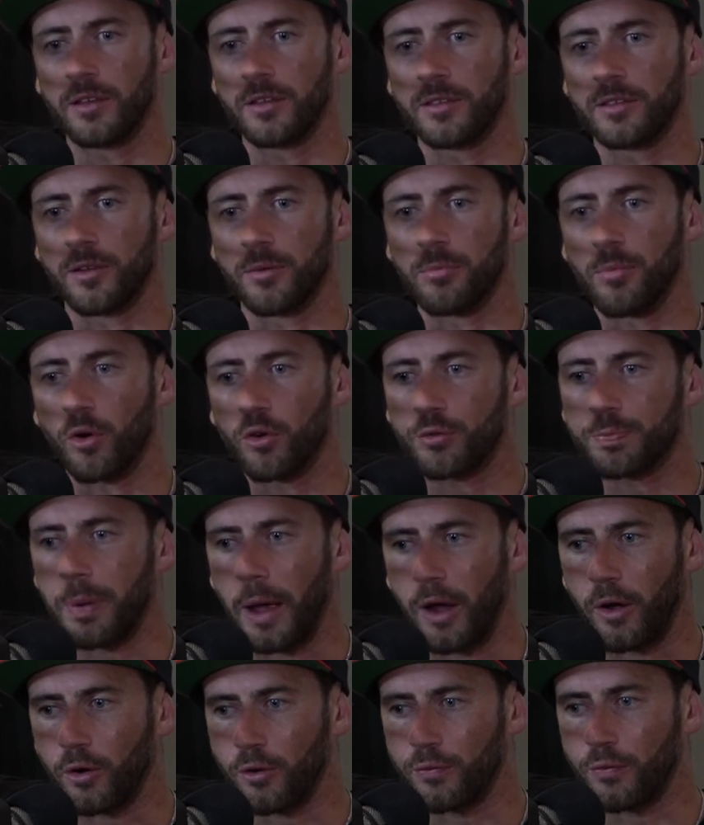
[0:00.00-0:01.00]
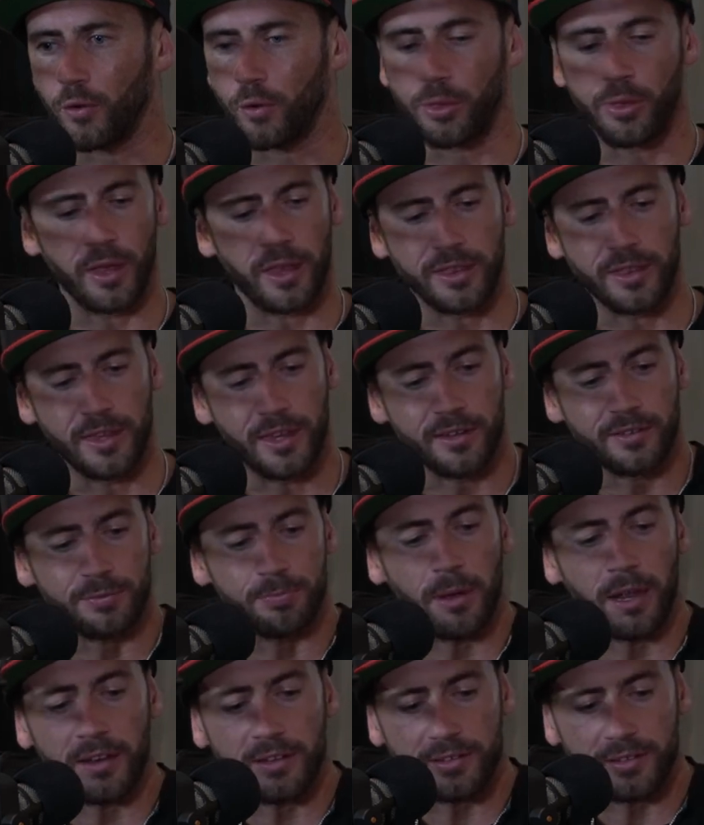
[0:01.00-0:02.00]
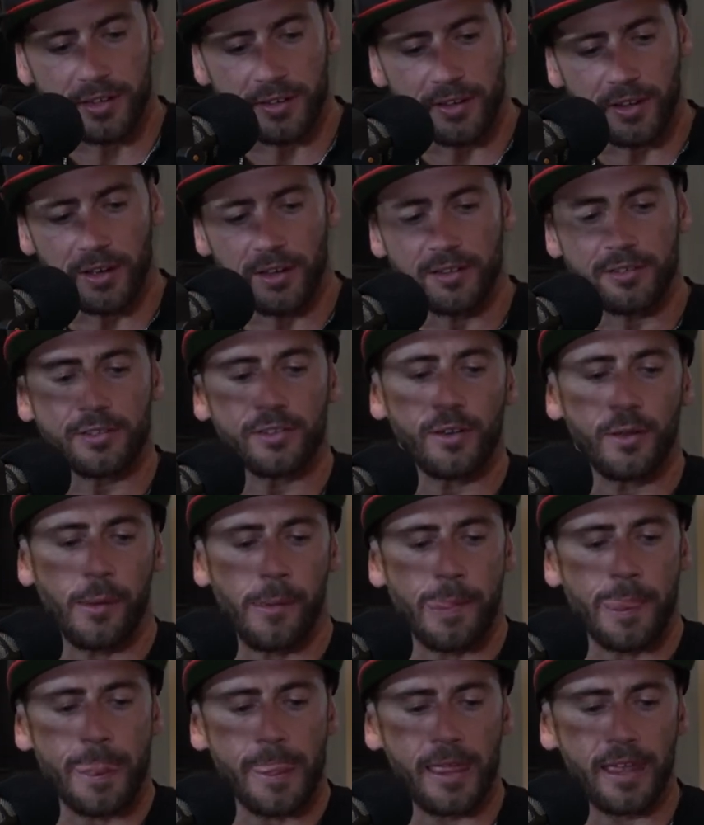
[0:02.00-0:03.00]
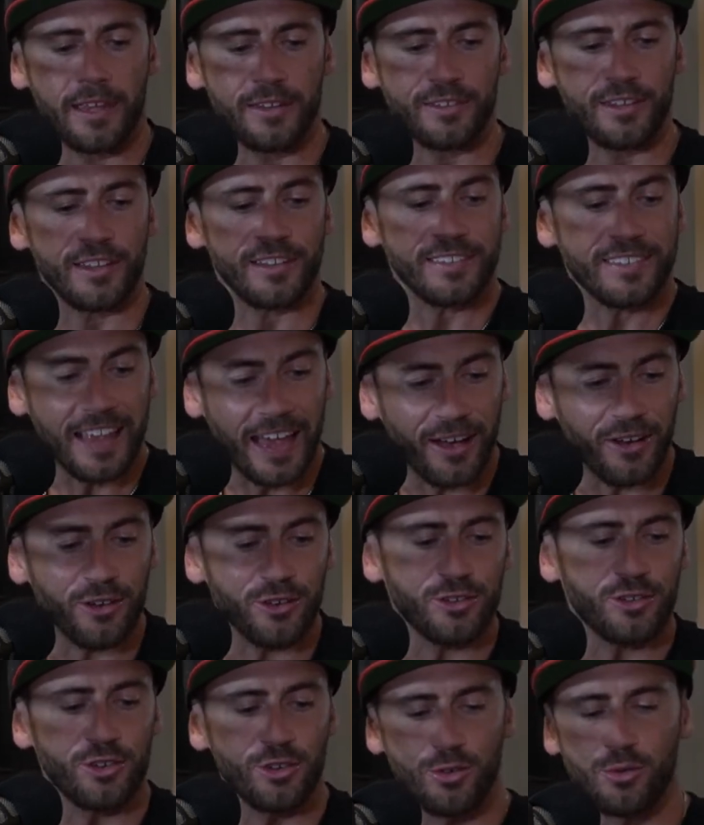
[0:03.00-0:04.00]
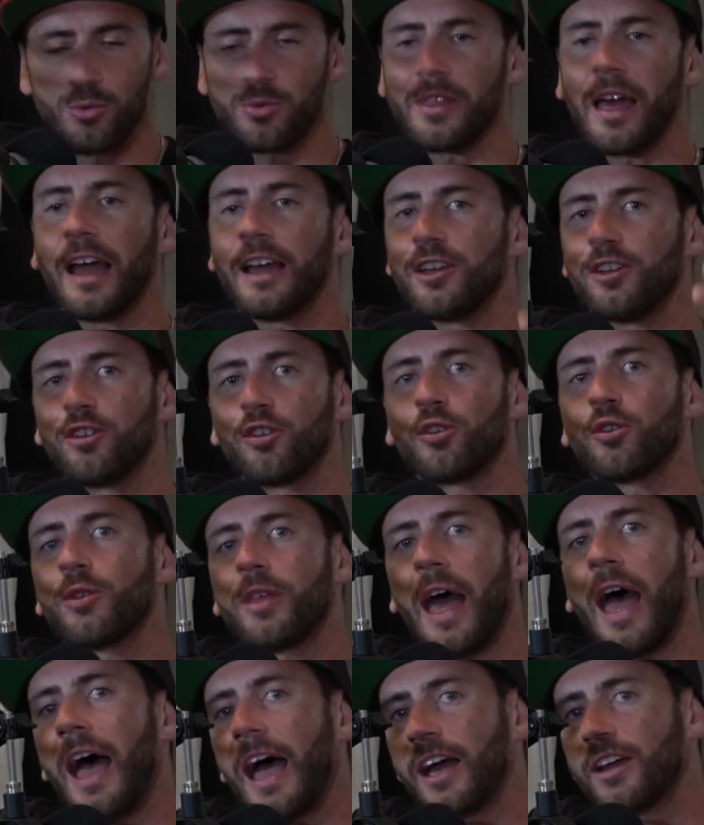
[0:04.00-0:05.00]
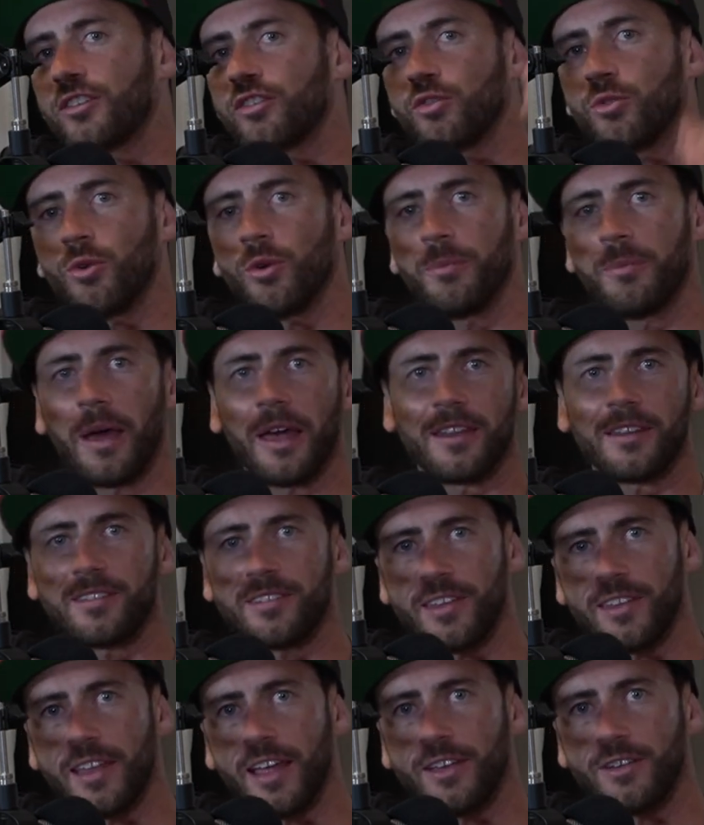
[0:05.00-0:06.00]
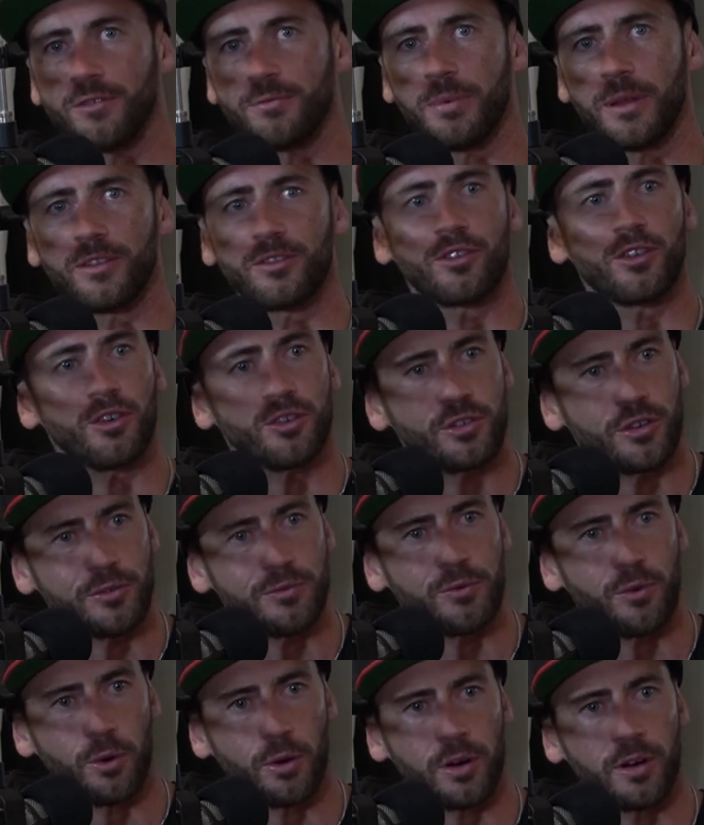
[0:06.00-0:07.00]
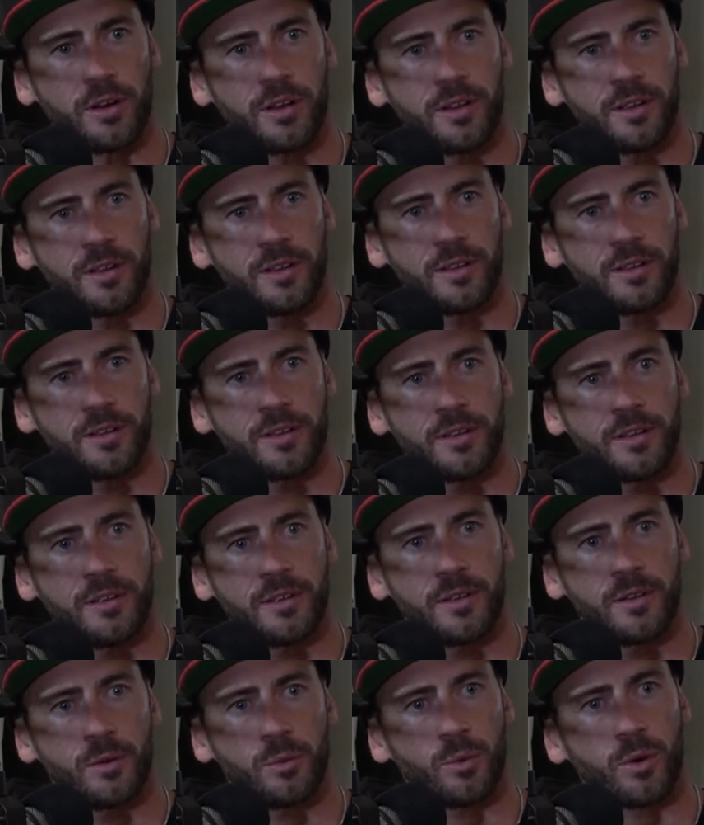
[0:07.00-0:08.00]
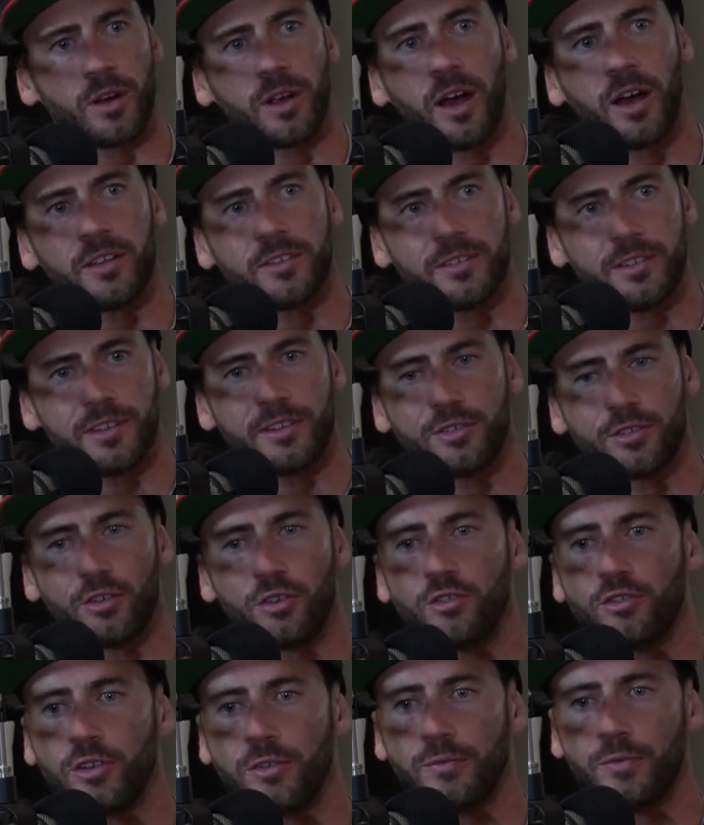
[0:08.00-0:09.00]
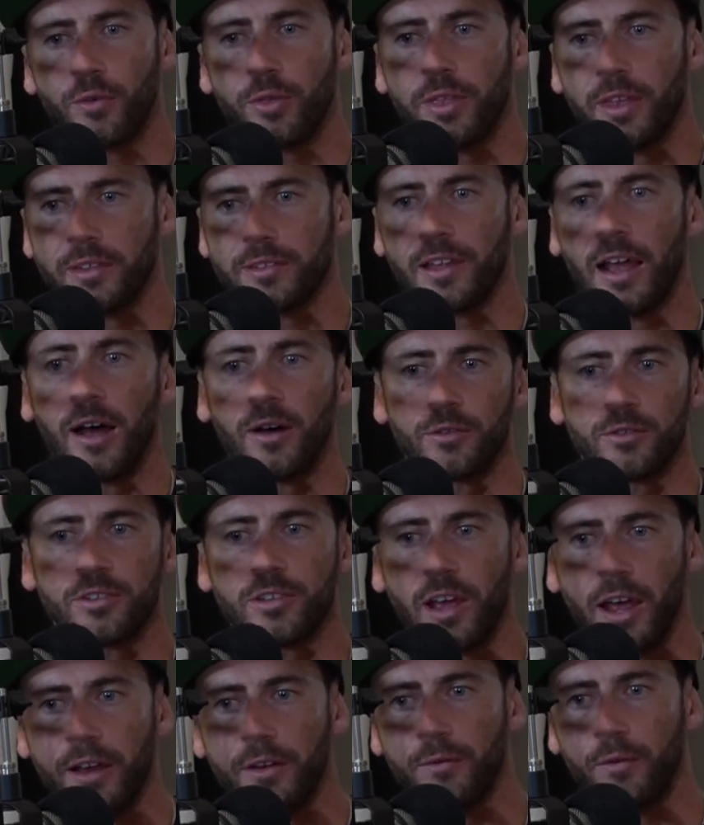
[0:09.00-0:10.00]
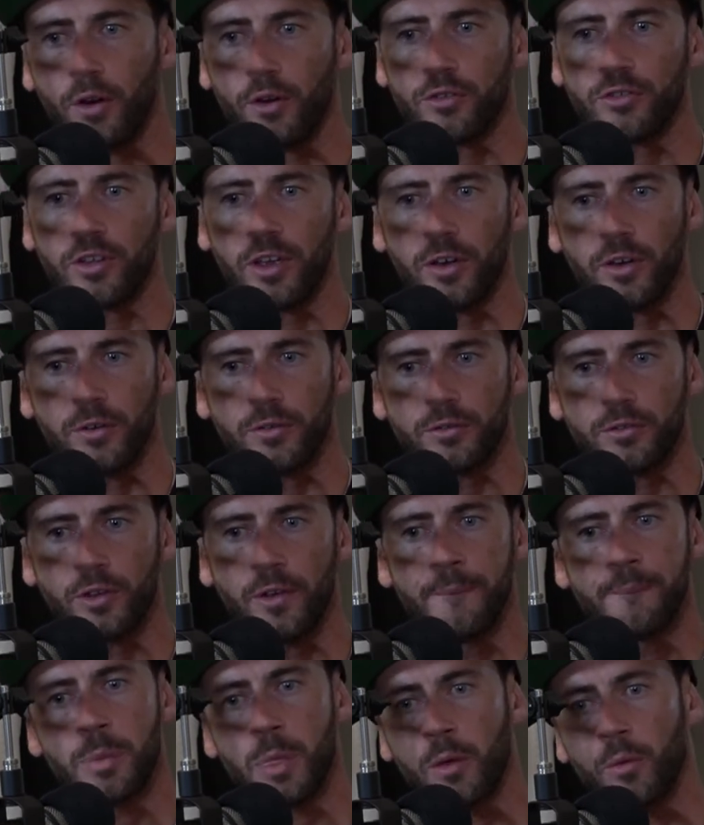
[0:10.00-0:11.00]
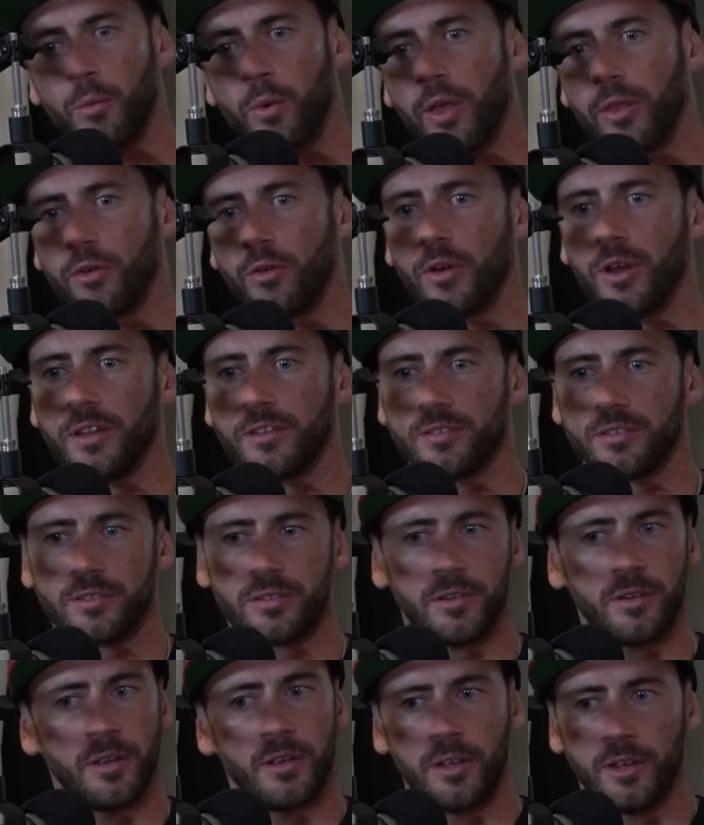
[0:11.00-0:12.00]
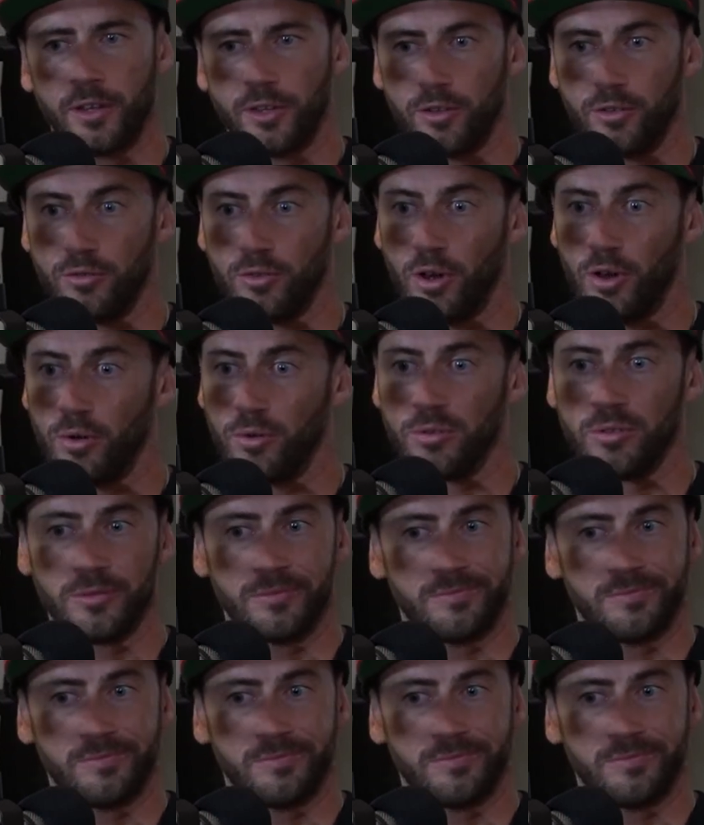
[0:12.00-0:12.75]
the most powerful thing this medicine does is it tells you that you're the actual medicine that you've been searching for. We're constantly searching for things outside of ourselves, whether it's, you know,